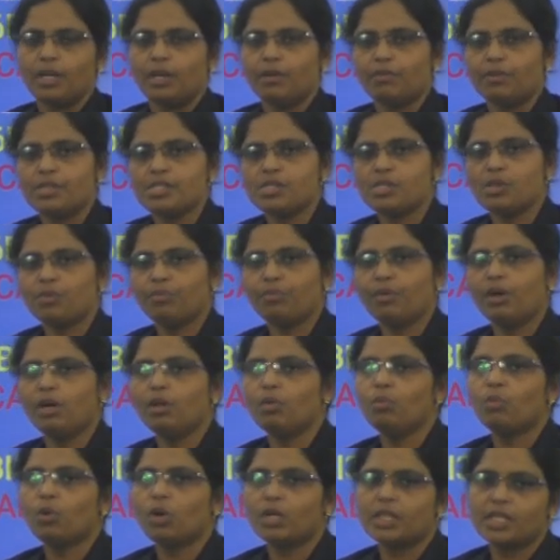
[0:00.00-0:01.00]
First of
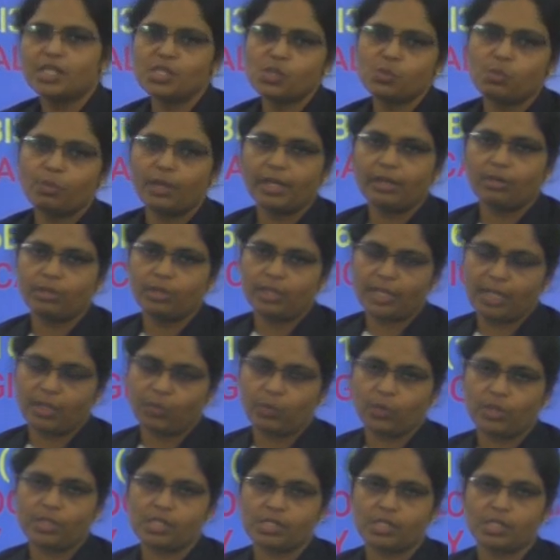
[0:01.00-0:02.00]
all, what is
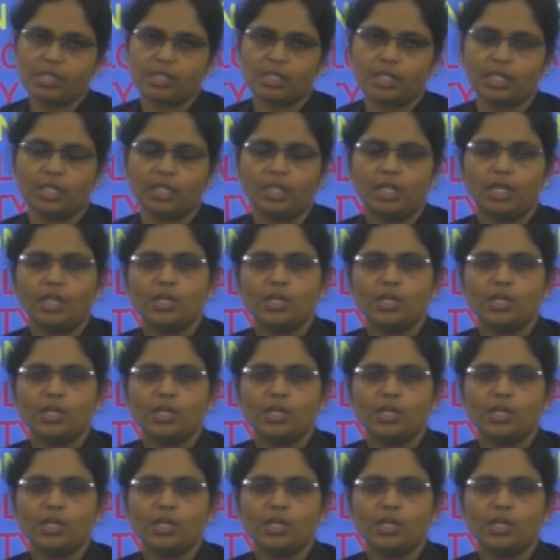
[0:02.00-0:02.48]
biodiversity?